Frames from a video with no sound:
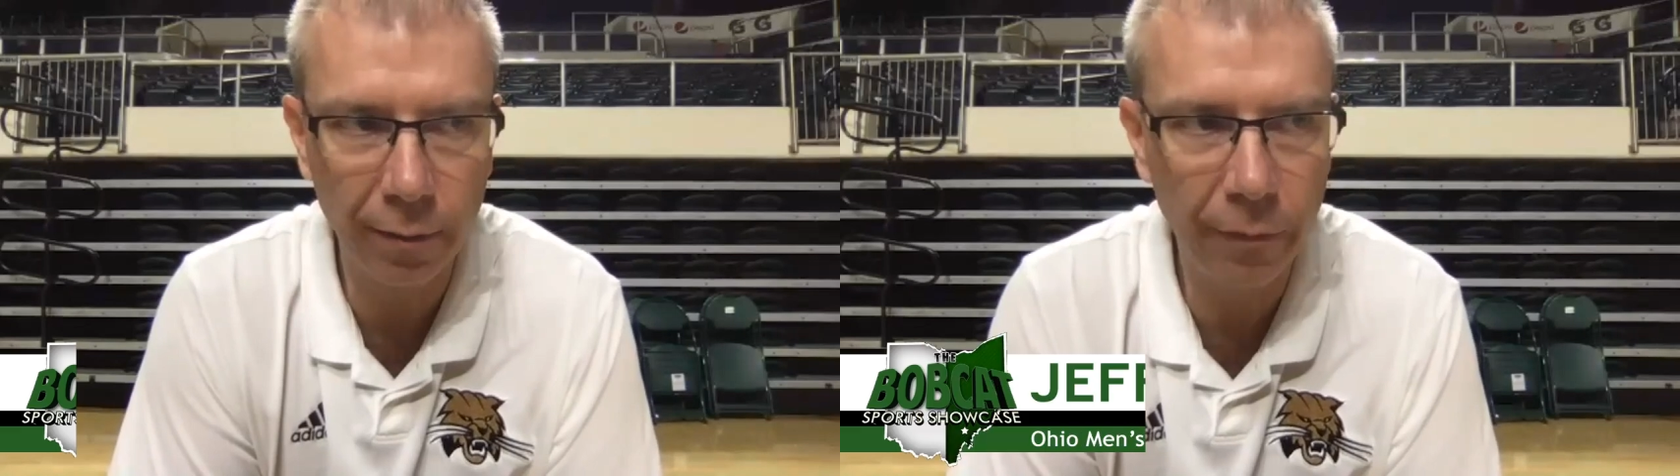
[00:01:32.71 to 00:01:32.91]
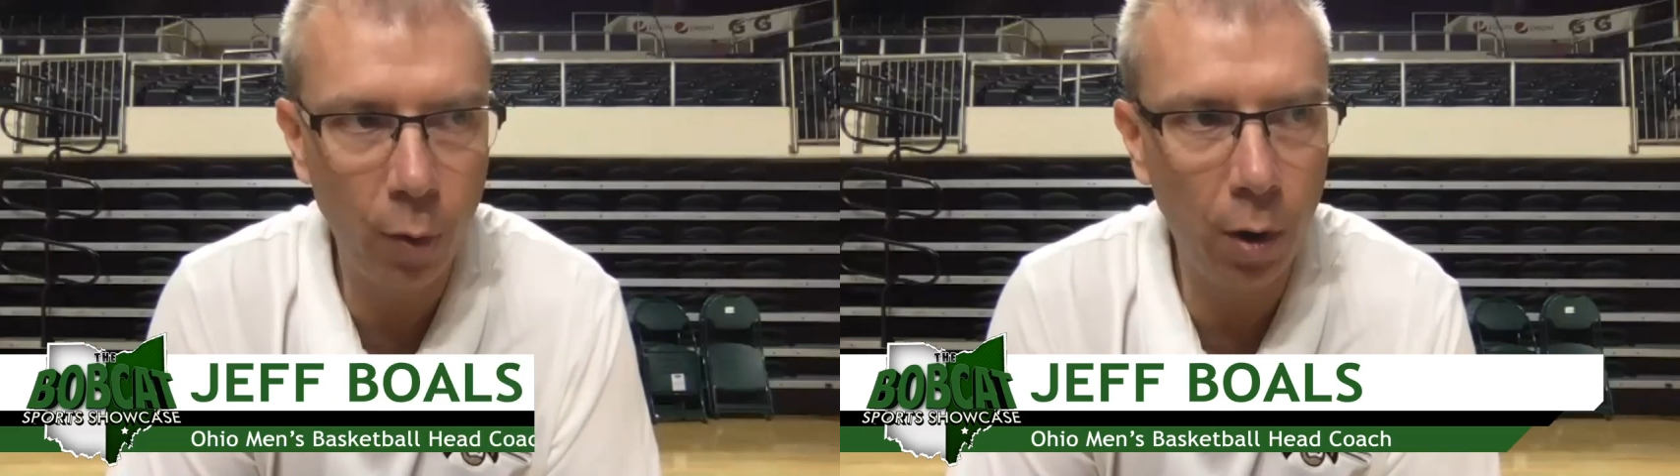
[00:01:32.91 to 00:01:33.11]

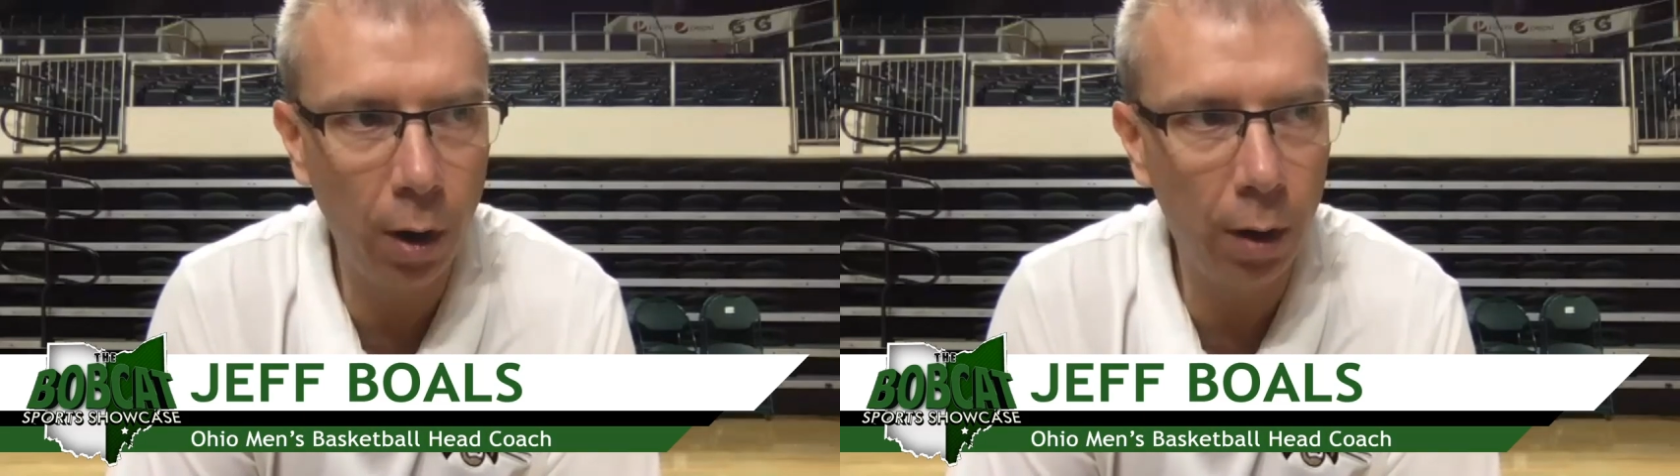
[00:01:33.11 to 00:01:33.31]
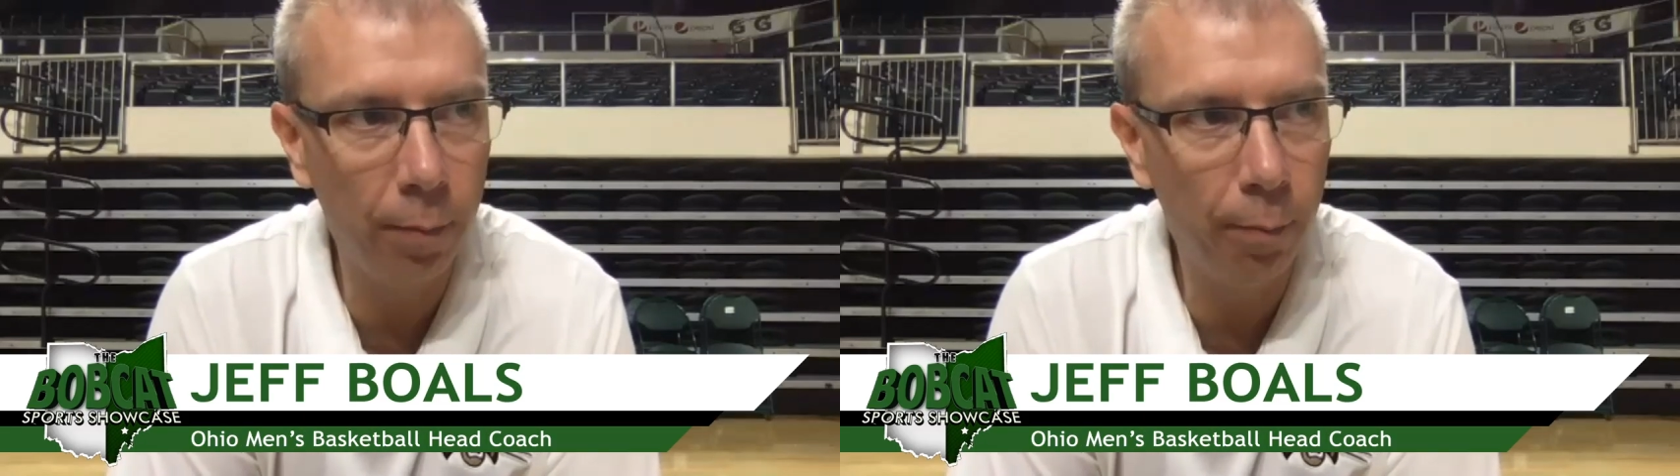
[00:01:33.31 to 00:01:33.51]

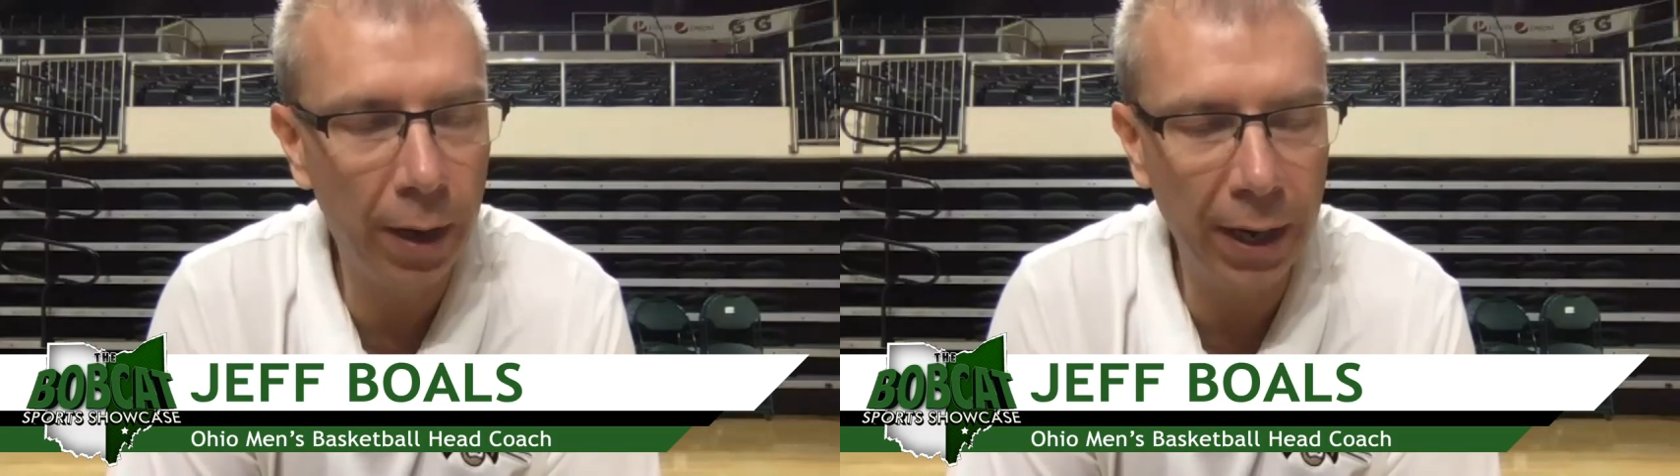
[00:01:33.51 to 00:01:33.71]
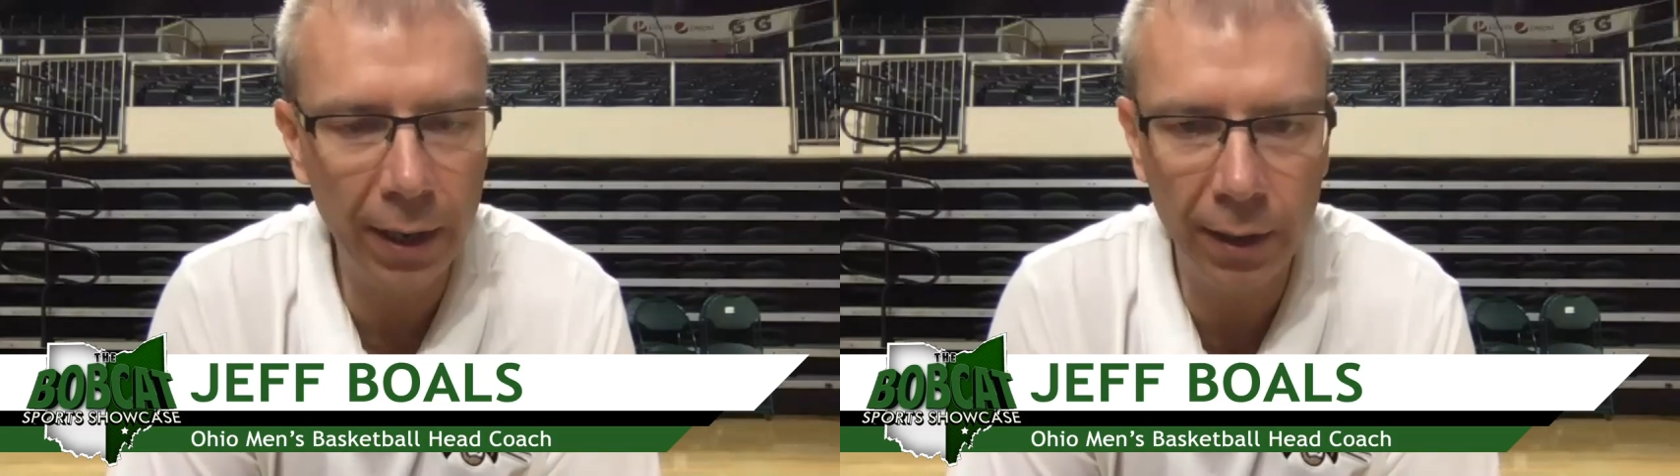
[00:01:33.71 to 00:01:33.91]
for
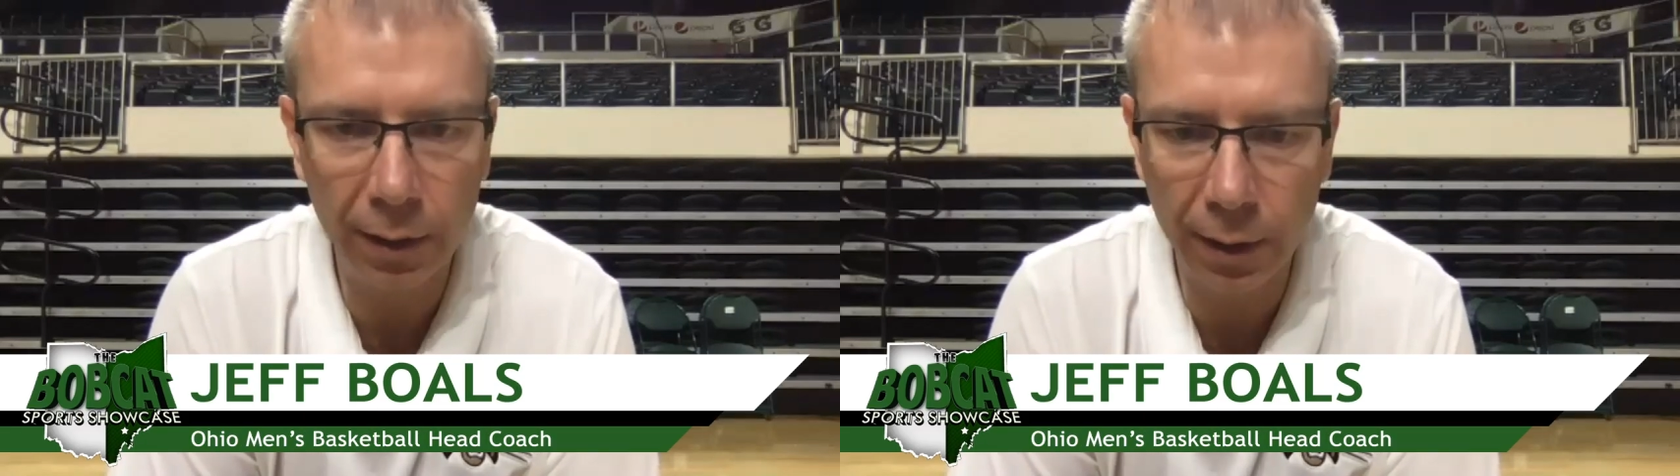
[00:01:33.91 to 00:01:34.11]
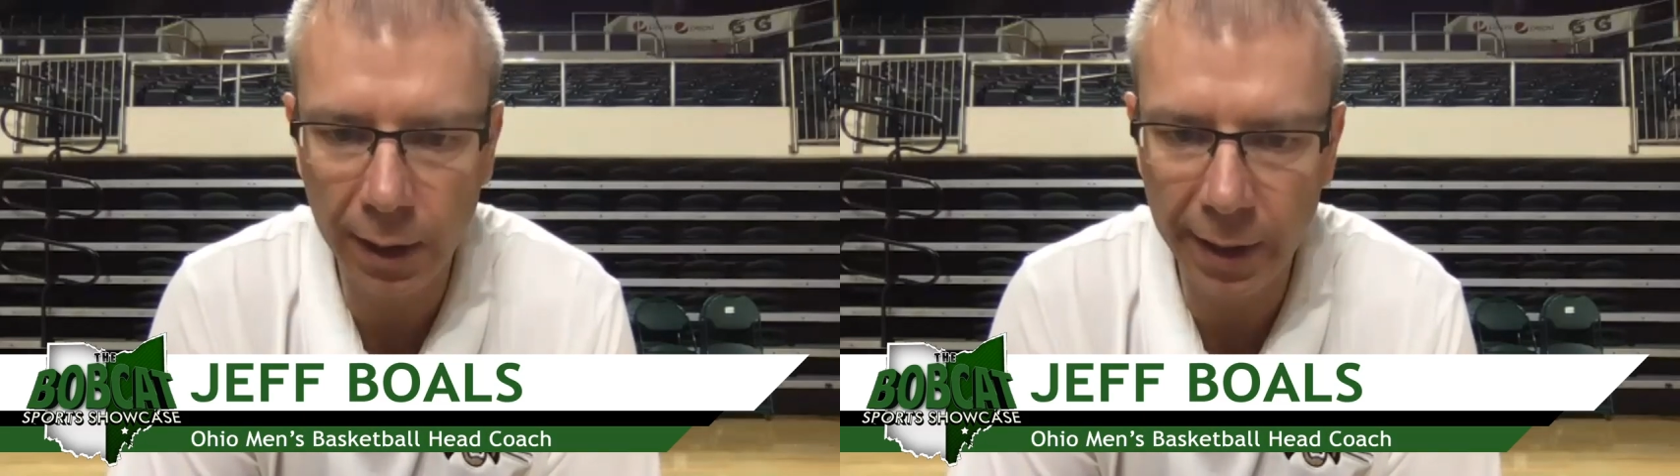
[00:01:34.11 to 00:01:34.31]
bringing
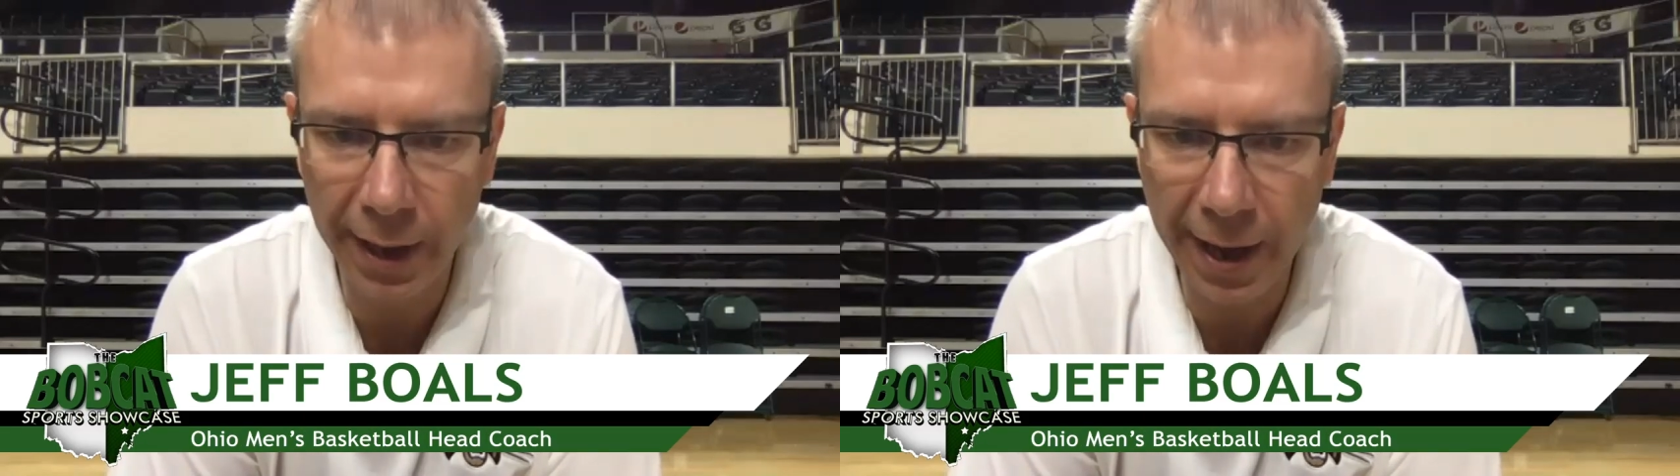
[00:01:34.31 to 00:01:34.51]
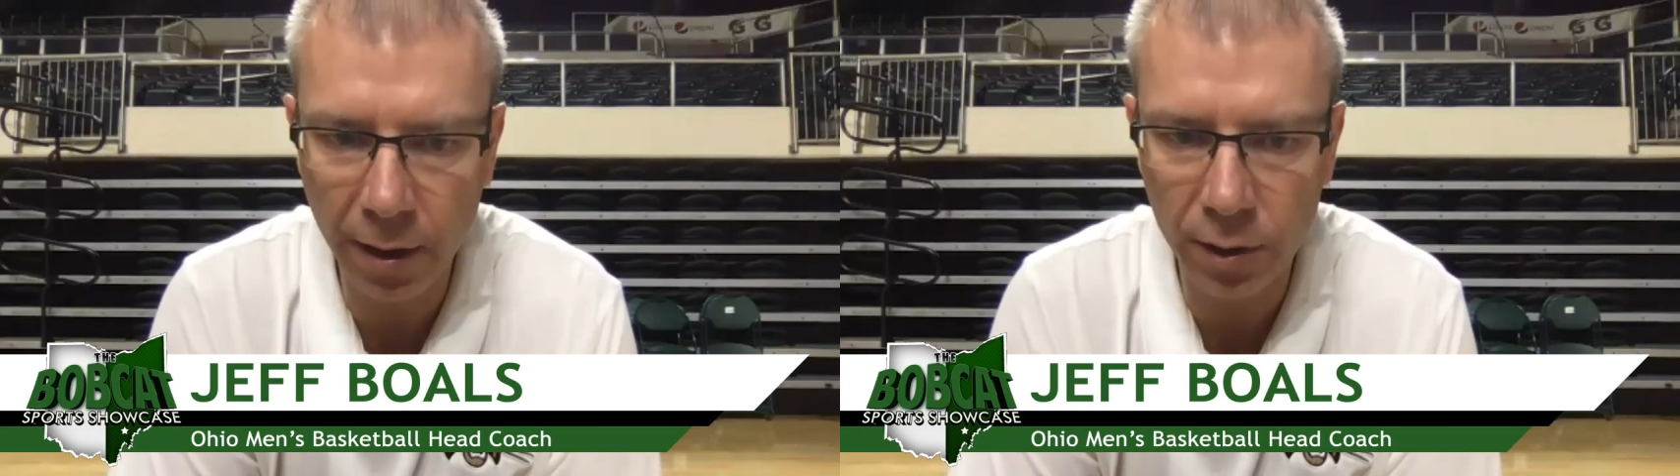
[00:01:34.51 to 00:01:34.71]

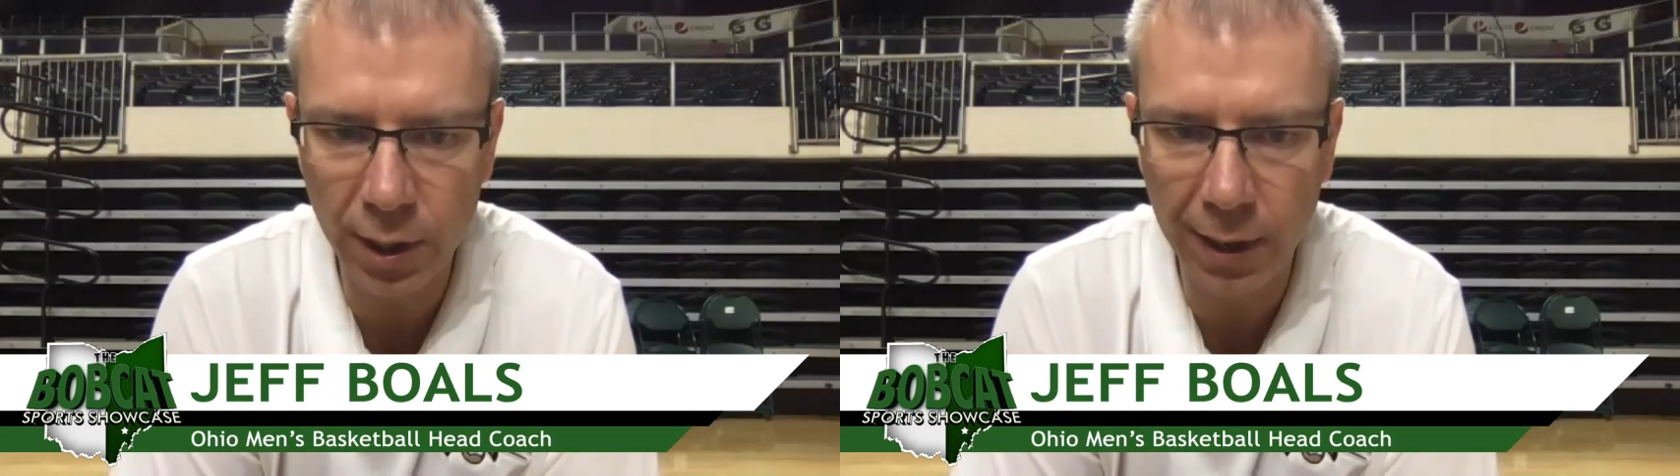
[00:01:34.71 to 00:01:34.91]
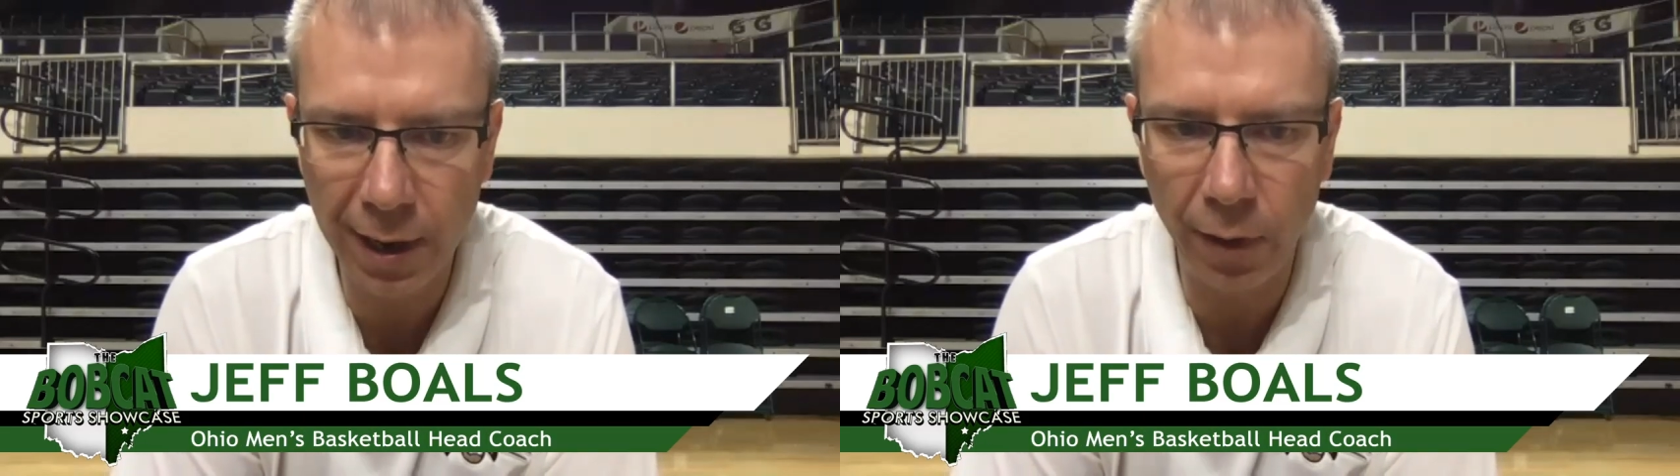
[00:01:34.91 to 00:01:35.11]
the energy
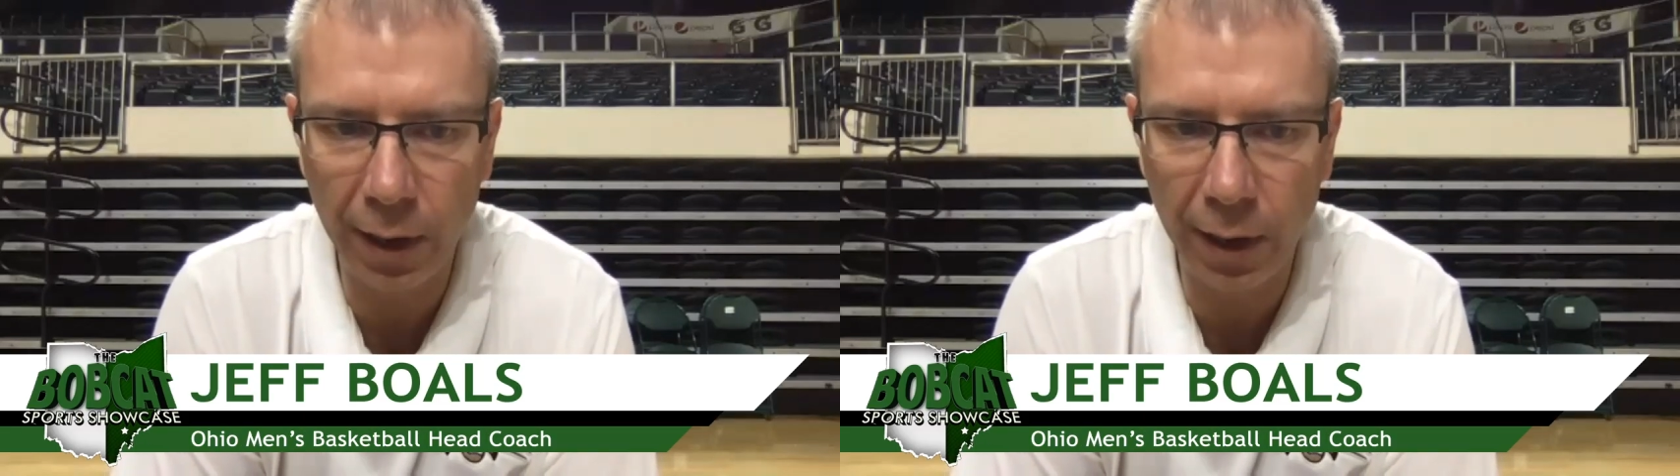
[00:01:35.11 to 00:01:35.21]
and effort